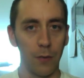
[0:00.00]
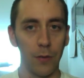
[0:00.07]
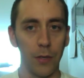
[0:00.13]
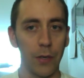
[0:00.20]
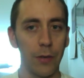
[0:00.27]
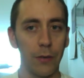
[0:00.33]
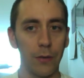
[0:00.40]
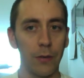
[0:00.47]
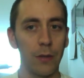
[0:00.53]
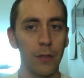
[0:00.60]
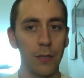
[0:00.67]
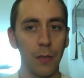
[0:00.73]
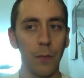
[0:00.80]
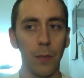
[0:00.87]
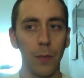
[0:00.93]
There
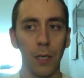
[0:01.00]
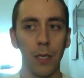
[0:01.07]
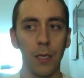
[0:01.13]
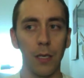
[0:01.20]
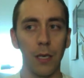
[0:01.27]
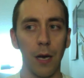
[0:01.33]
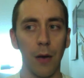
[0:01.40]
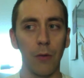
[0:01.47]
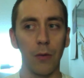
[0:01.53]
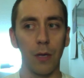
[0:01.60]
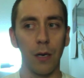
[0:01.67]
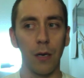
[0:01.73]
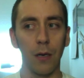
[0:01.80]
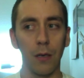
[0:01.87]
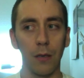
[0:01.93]
somebody out
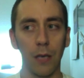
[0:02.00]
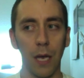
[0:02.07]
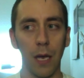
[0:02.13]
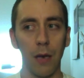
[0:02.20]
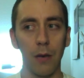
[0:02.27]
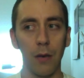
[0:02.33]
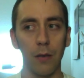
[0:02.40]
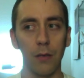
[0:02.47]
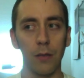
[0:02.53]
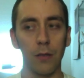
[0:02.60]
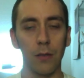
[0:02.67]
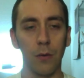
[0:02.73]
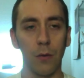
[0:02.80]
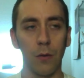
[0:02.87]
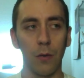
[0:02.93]
there
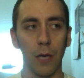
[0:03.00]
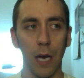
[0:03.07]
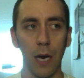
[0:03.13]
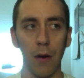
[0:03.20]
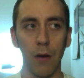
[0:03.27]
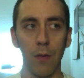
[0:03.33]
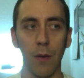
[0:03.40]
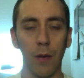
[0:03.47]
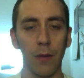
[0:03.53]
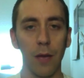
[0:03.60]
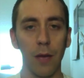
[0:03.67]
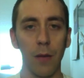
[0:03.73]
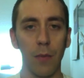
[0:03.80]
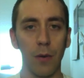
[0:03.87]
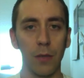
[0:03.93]
cares or cared about
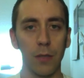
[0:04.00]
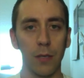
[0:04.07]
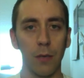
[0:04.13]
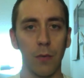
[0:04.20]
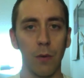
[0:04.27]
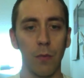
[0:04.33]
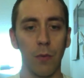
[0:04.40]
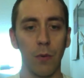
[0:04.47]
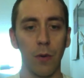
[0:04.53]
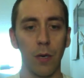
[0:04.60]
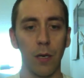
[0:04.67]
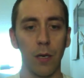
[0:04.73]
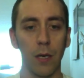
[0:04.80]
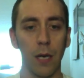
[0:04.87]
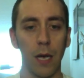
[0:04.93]
that person at one
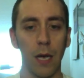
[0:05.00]
point.